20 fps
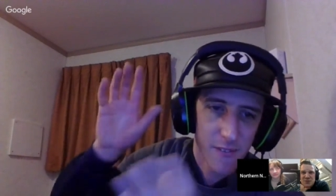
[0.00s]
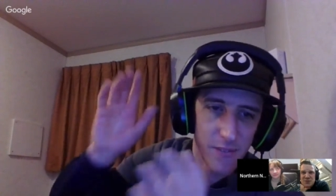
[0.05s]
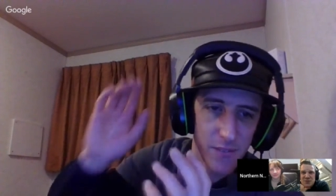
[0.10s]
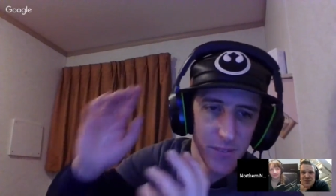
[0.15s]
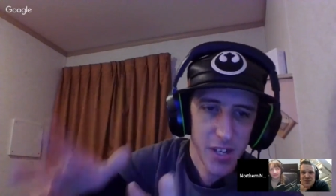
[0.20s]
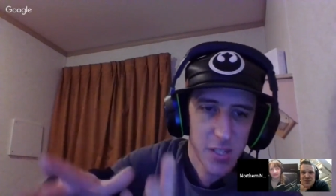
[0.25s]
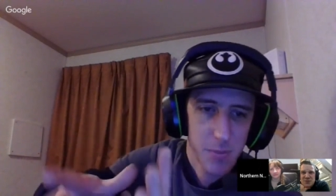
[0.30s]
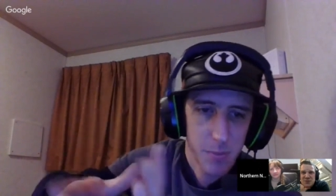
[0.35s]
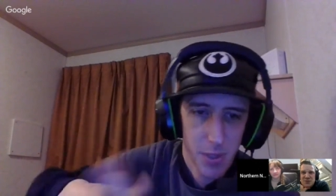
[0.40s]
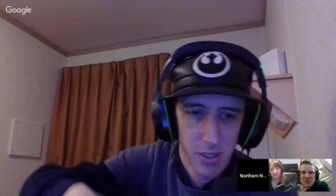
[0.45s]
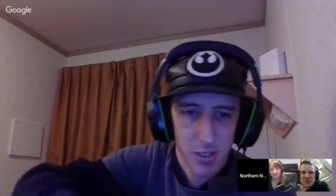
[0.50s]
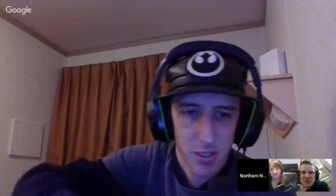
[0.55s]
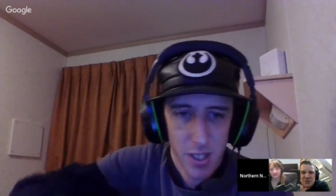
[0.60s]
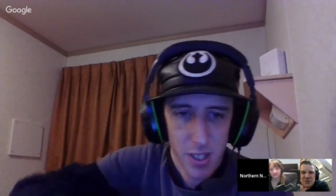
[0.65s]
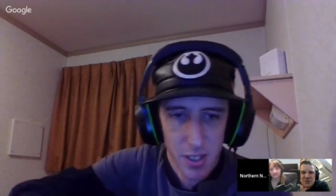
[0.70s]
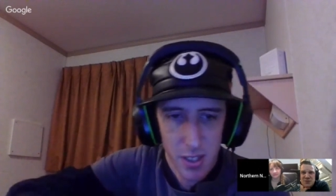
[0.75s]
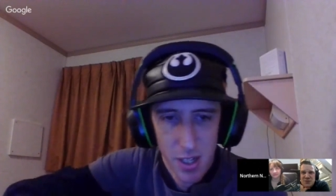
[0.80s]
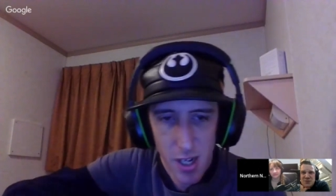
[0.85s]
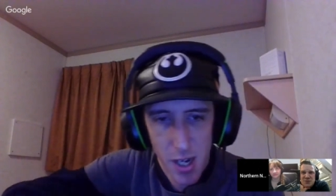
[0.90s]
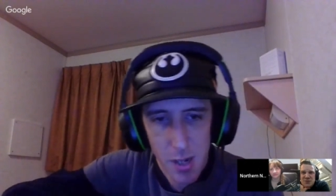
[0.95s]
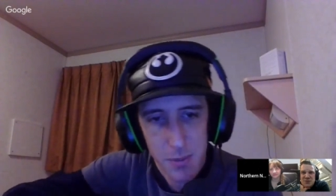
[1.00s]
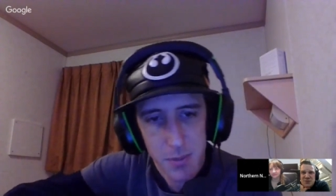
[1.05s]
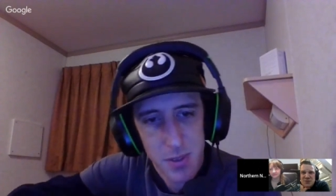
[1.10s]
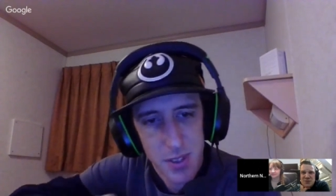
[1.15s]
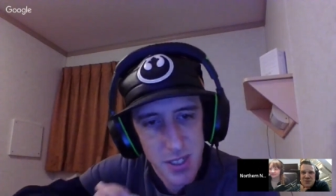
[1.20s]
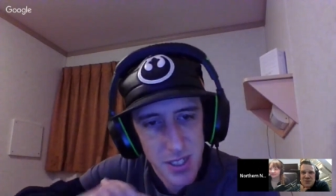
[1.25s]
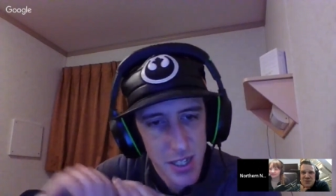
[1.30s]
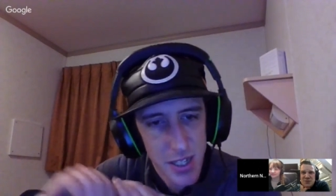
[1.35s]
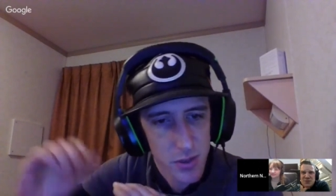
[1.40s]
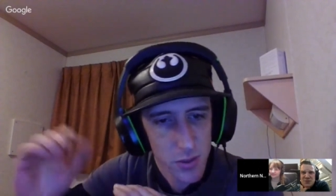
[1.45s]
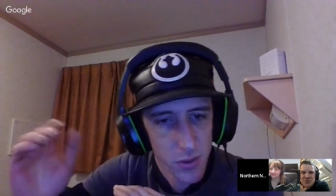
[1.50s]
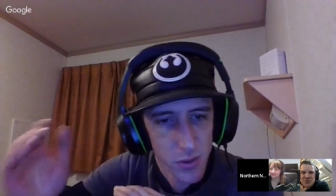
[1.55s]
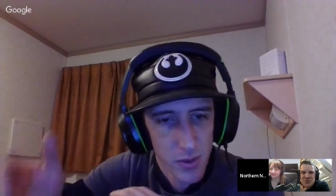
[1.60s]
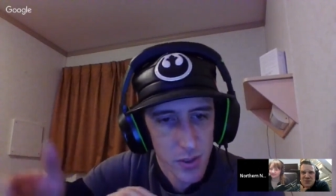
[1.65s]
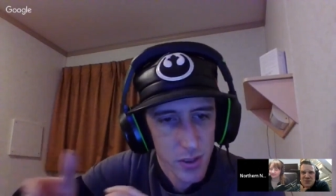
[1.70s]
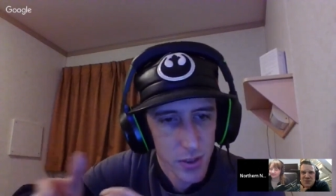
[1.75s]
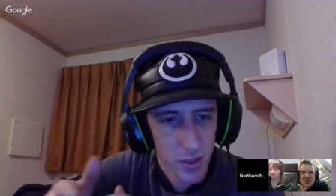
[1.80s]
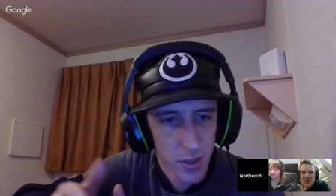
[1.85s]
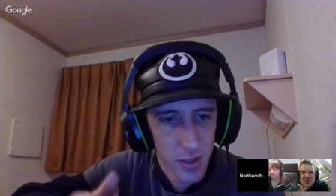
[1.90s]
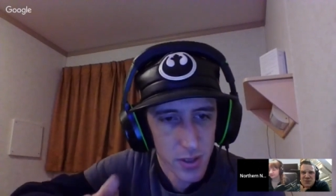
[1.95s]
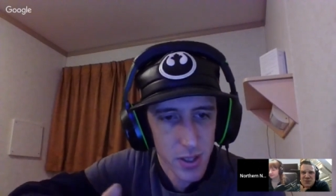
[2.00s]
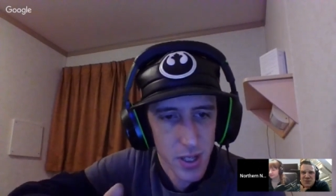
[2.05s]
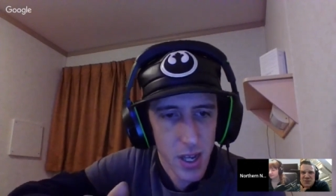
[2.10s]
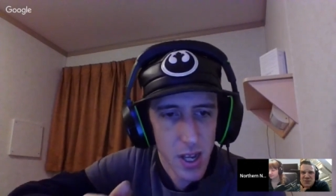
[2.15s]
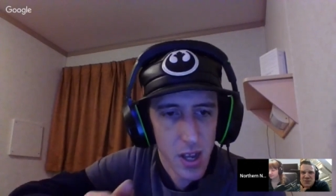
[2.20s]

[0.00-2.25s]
Facebook.com/Northern Nerd,